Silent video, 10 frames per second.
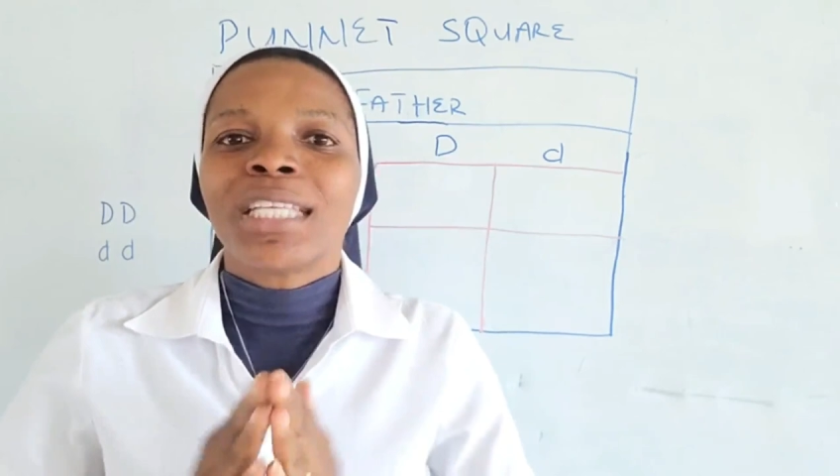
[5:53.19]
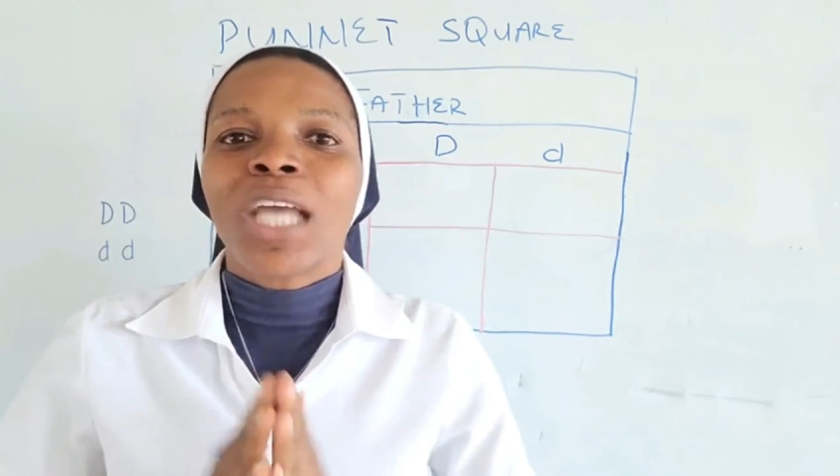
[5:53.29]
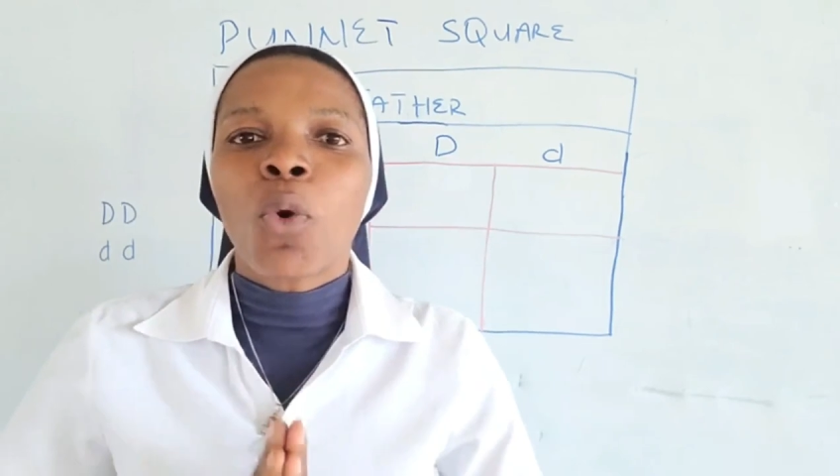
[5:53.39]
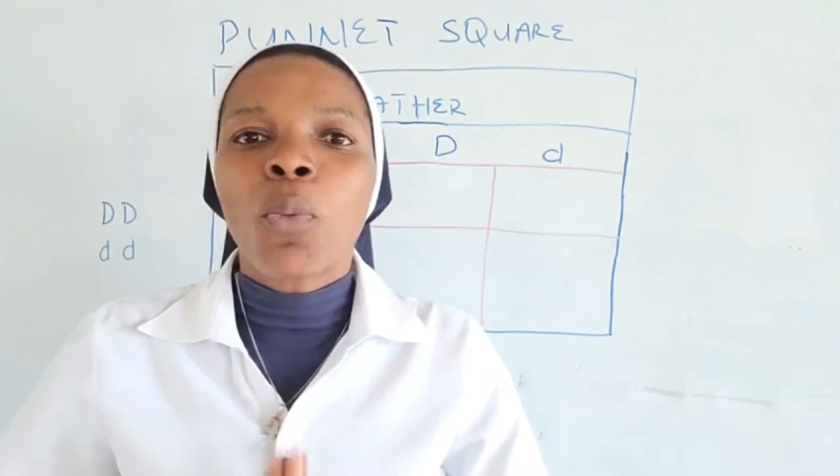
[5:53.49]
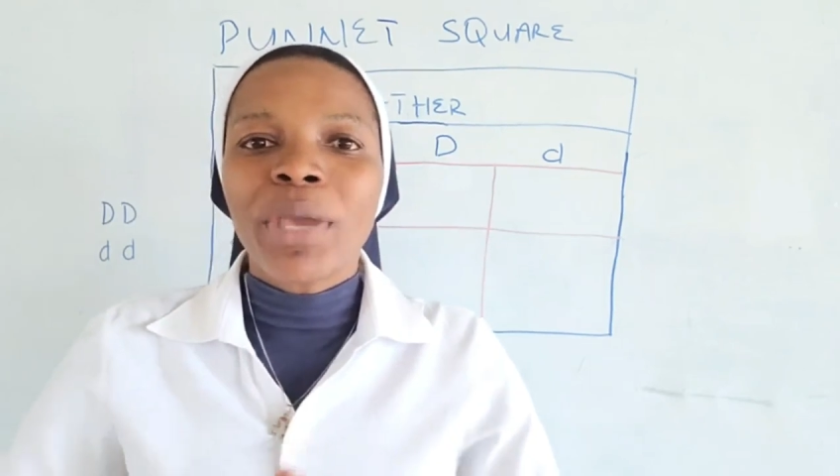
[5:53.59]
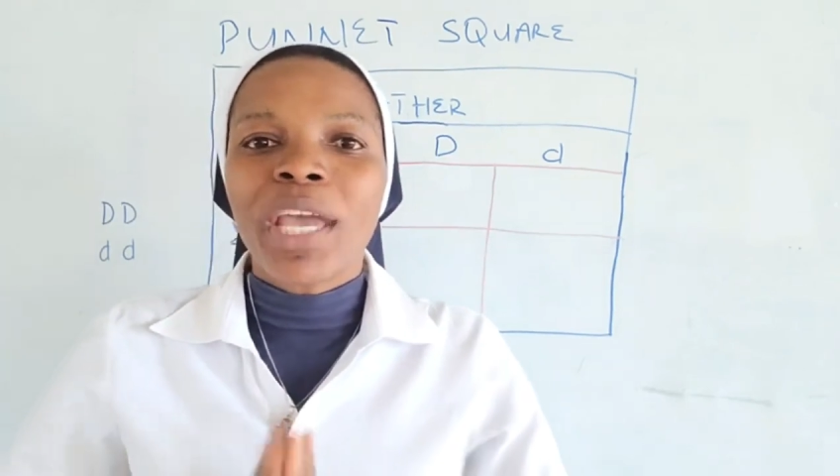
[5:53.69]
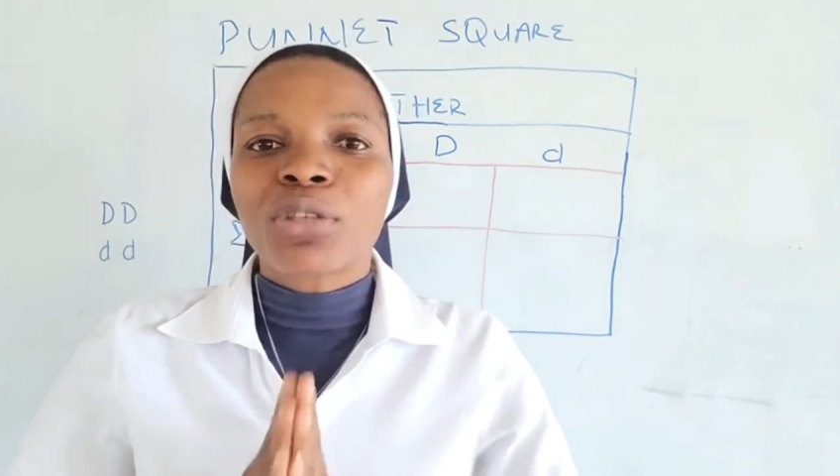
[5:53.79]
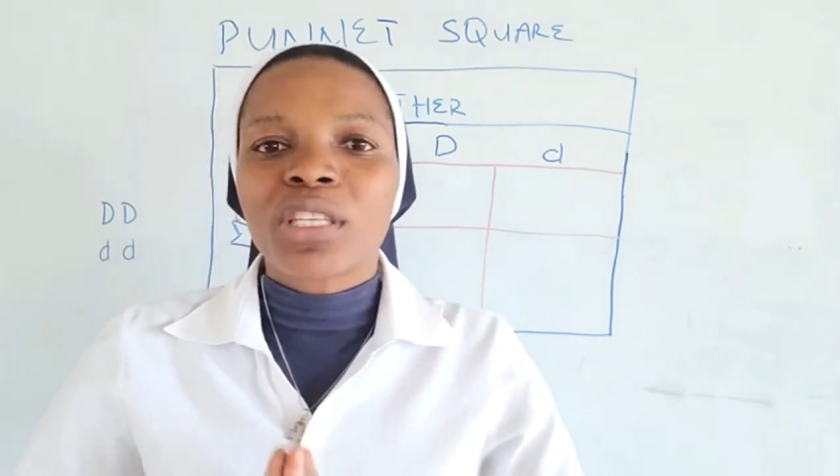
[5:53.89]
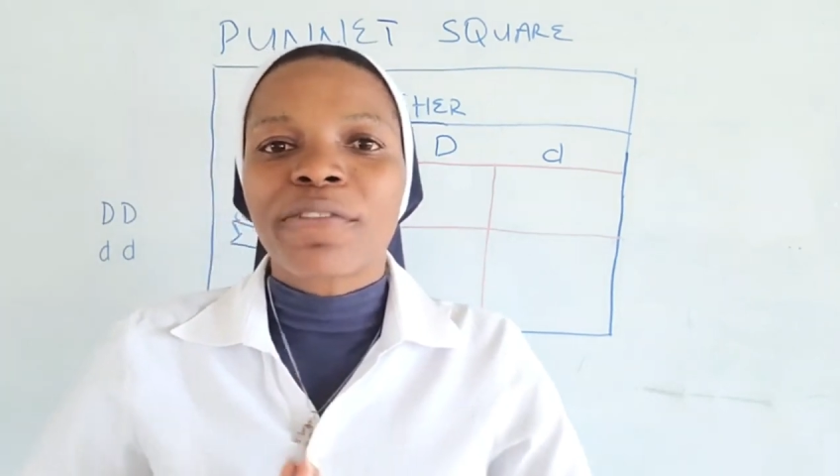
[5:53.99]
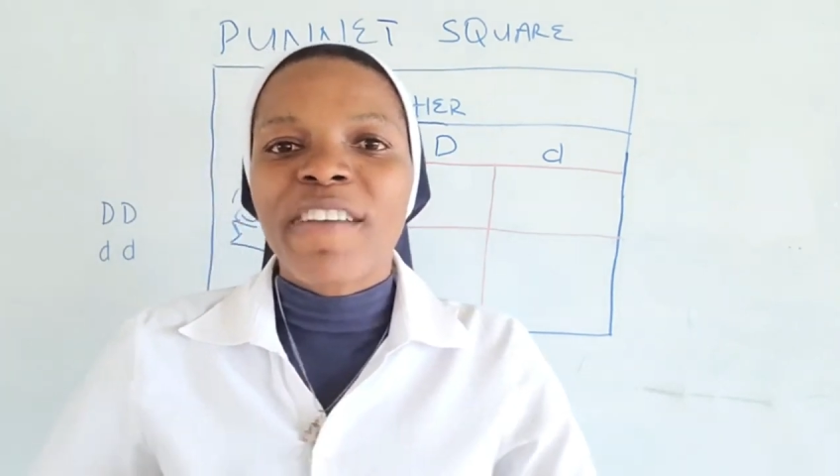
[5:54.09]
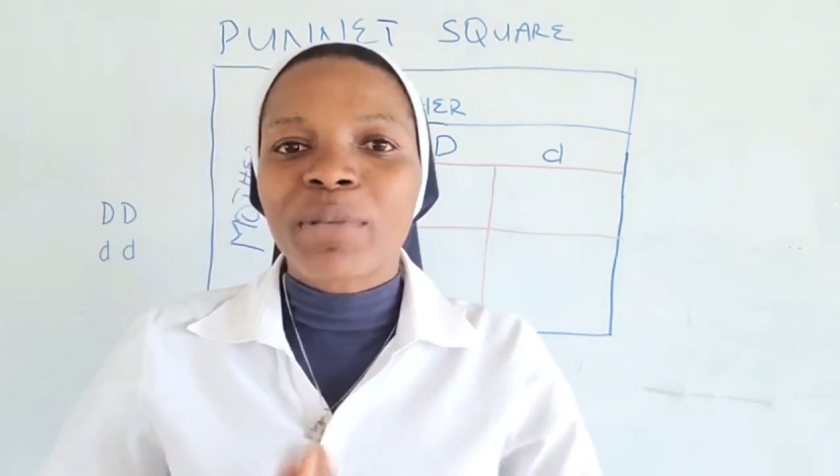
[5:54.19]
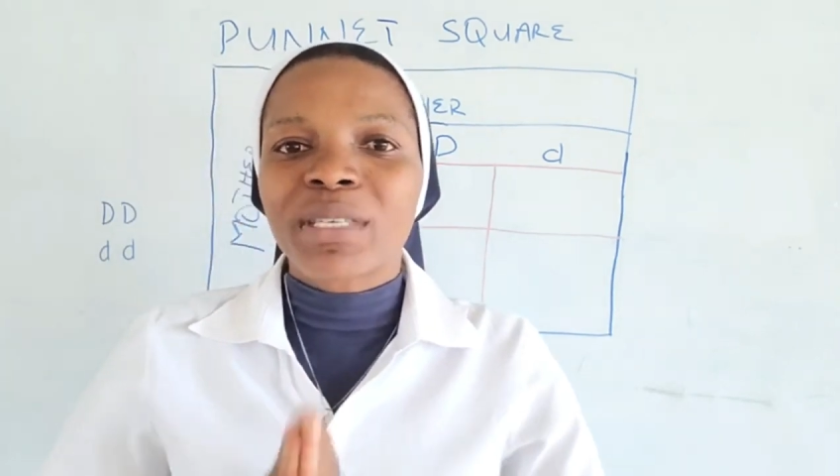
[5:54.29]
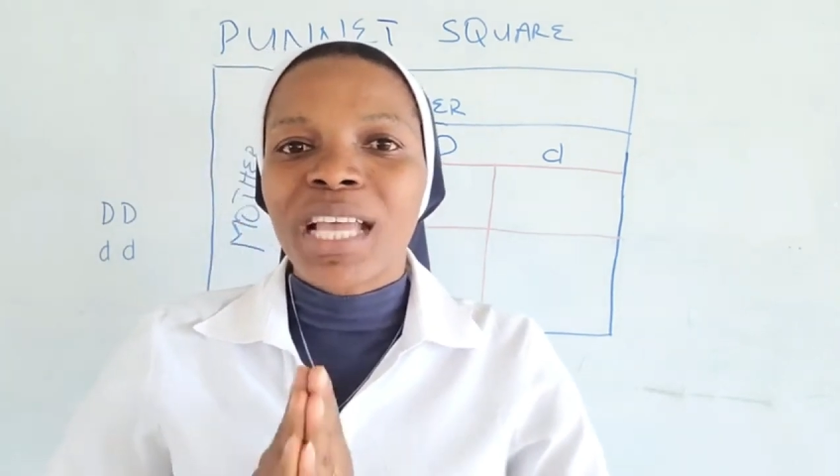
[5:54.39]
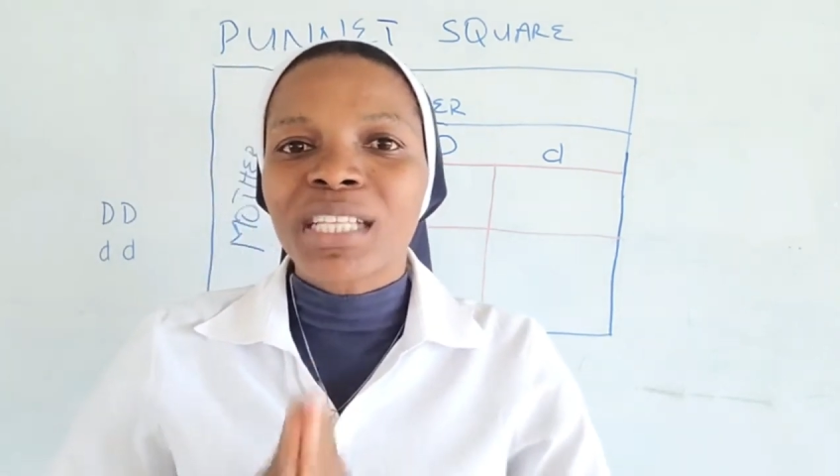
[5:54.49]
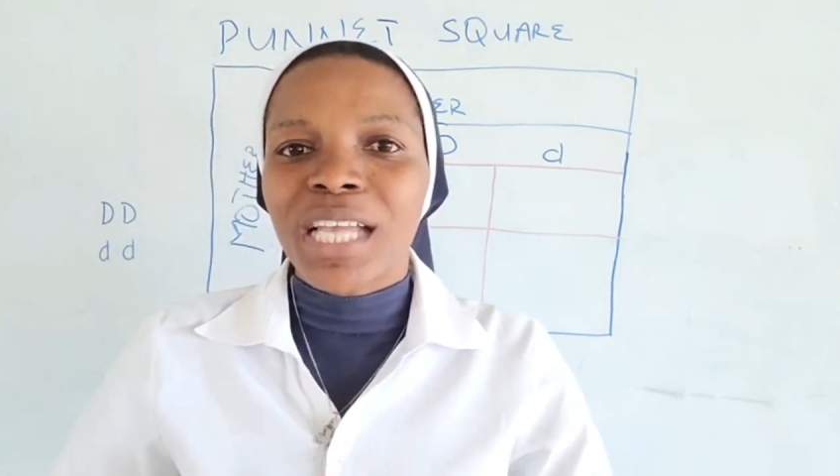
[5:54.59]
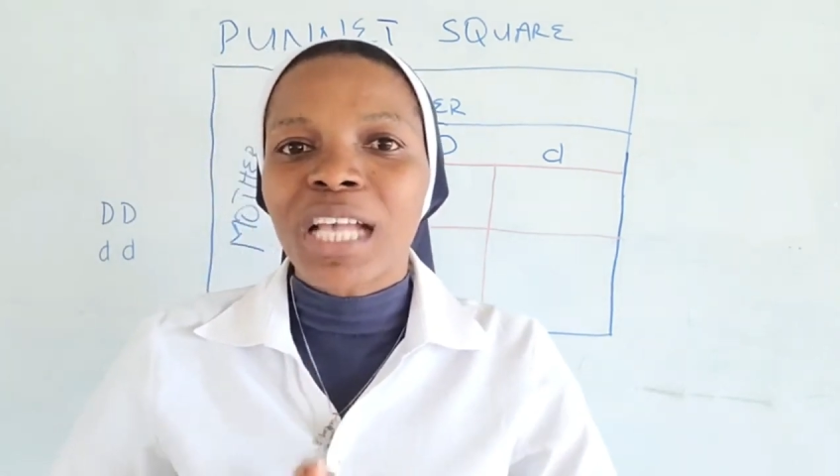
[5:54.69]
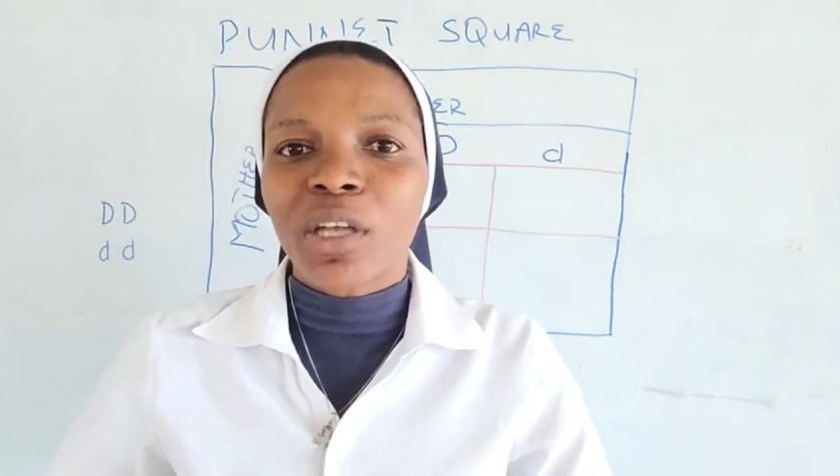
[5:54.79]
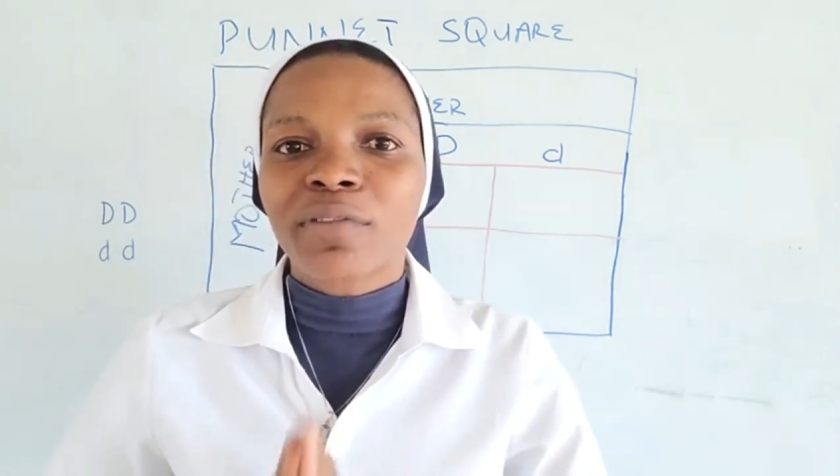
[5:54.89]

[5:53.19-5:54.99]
there will be a twenty-five percent chance